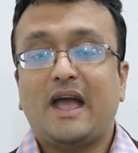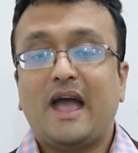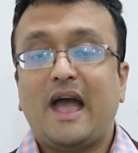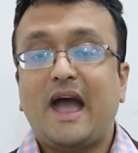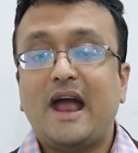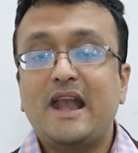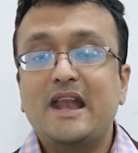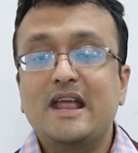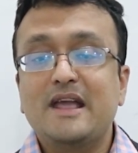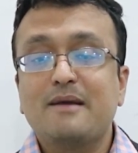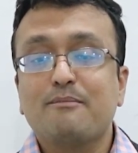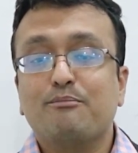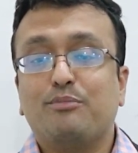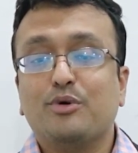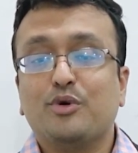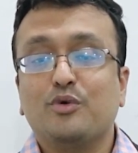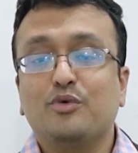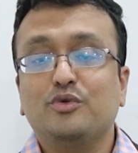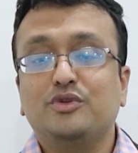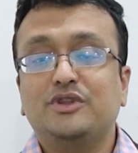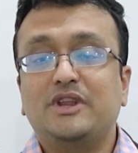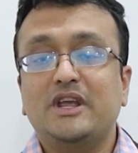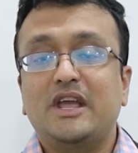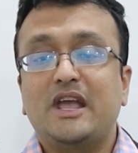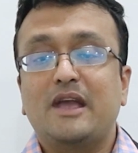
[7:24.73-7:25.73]
and
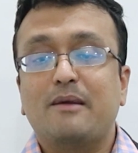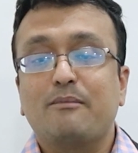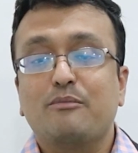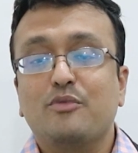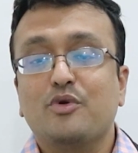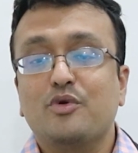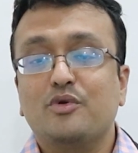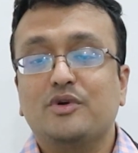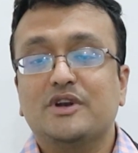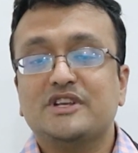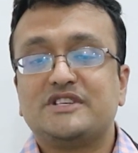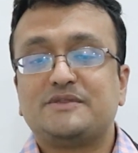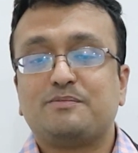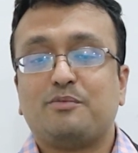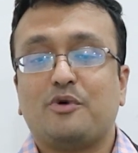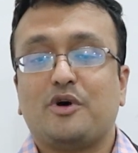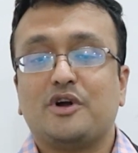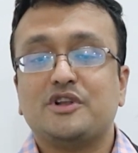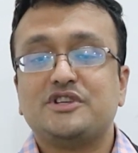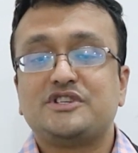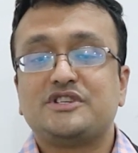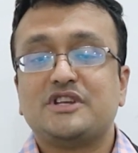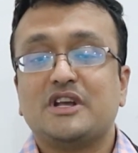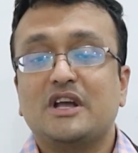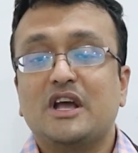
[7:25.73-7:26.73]
improved the immune
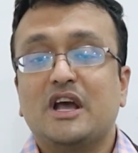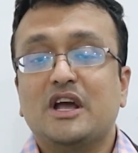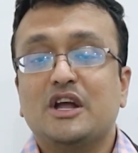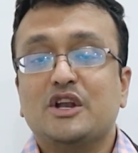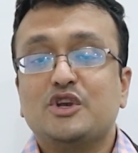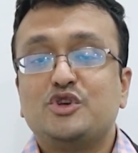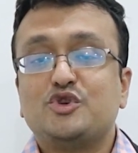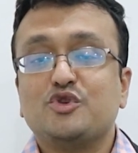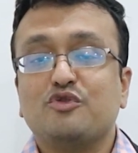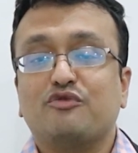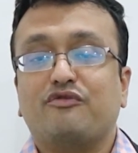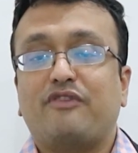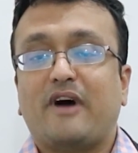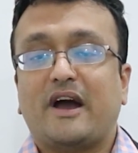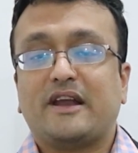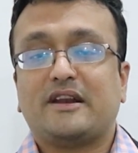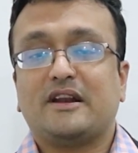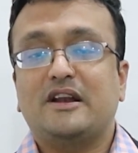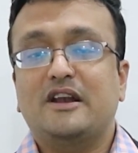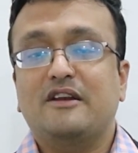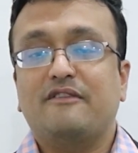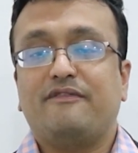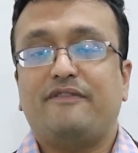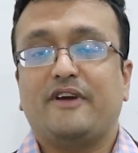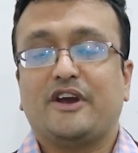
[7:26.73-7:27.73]
response to viral
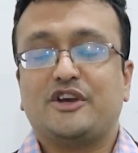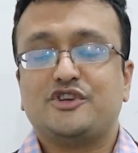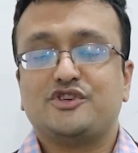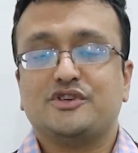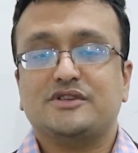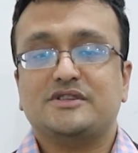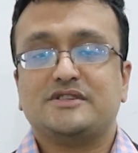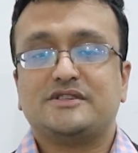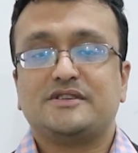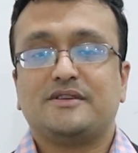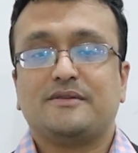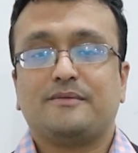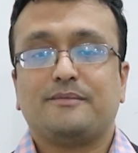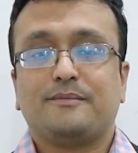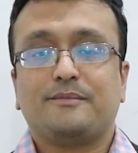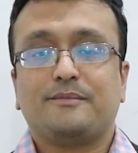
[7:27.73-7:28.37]
infections.